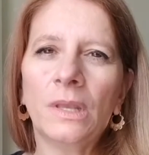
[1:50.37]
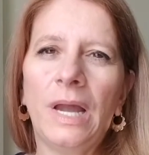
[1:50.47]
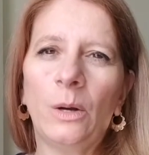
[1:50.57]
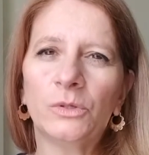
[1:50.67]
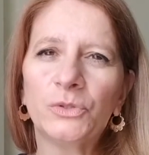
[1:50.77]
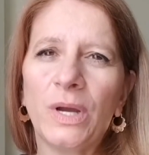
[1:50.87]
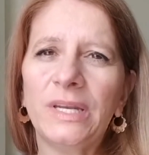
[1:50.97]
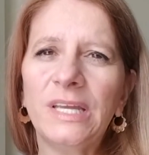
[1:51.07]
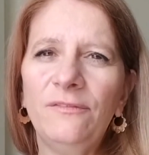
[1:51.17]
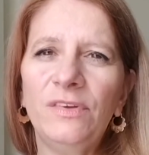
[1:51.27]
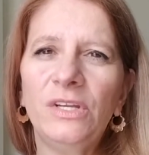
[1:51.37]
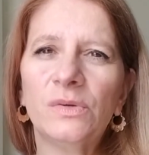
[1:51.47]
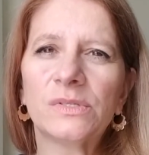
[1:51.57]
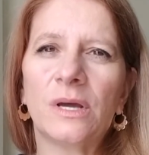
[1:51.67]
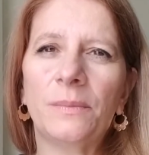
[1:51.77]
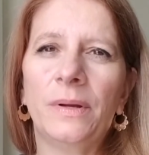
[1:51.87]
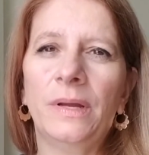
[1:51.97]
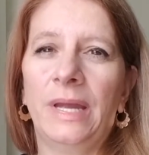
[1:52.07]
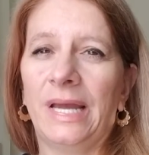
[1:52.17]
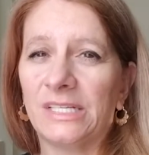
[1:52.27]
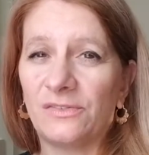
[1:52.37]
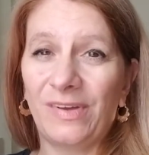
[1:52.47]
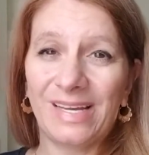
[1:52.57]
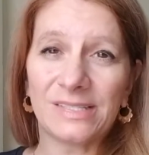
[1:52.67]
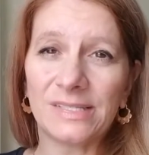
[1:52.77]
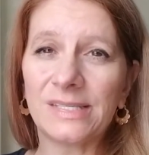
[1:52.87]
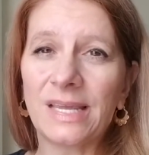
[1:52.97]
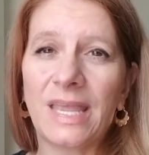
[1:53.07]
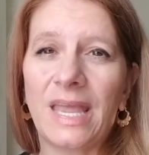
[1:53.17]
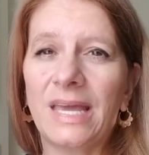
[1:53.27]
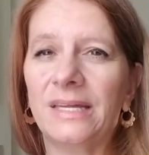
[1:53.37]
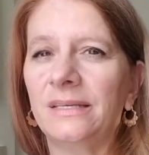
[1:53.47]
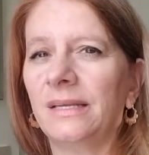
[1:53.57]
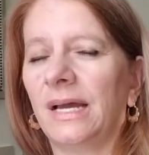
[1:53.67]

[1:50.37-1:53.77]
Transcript: I will try to get videos up as fast as I can.